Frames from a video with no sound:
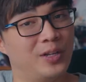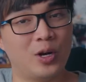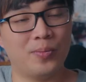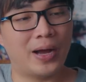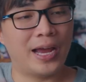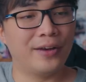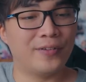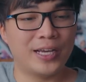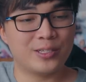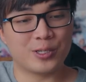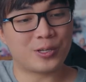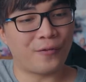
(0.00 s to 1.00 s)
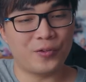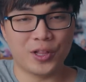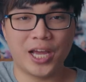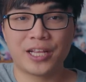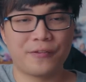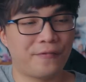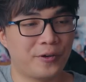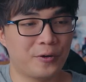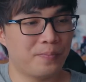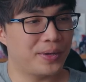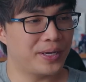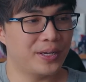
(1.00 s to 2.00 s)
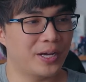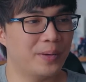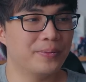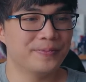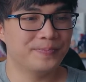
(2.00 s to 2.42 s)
My advice is if you like the figure, pick it up.